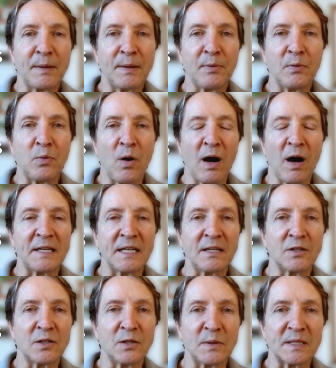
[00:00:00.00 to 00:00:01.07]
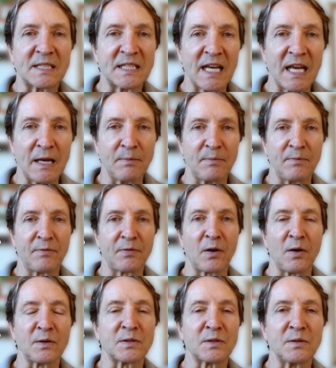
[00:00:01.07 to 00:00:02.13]
People wanting to escape
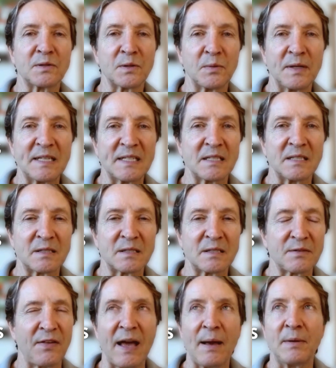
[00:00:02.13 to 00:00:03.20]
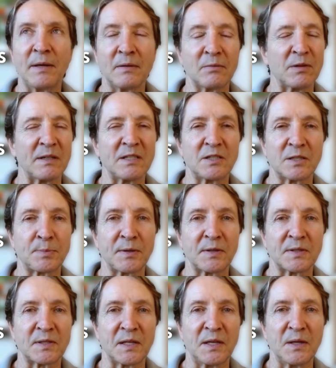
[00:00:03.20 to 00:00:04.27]
for all sorts of reasons: famine, religious
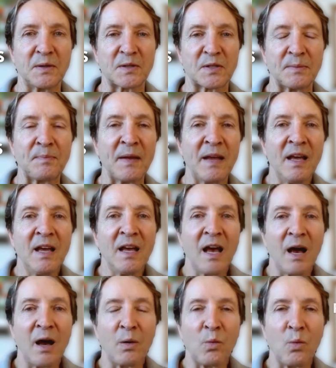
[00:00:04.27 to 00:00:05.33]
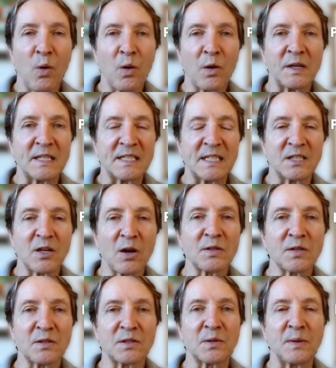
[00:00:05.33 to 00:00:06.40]
persecution, war, disease,
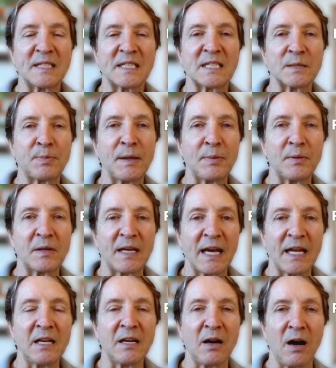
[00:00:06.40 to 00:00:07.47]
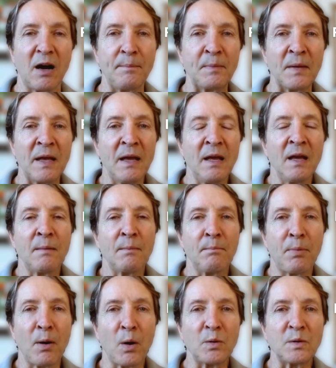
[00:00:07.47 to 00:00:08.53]
all sorts of reasons. People getting on
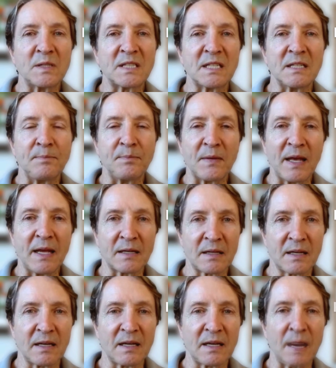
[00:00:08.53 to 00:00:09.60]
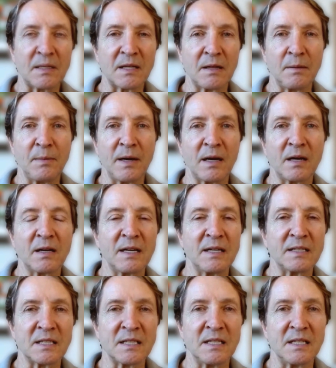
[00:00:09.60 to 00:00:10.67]
boats and coming to the
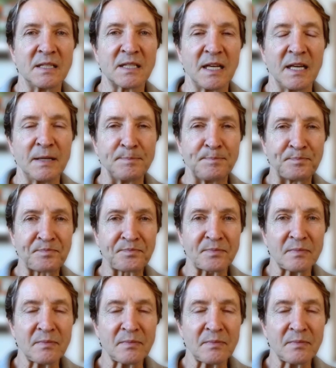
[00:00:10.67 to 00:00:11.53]
Americas. And as they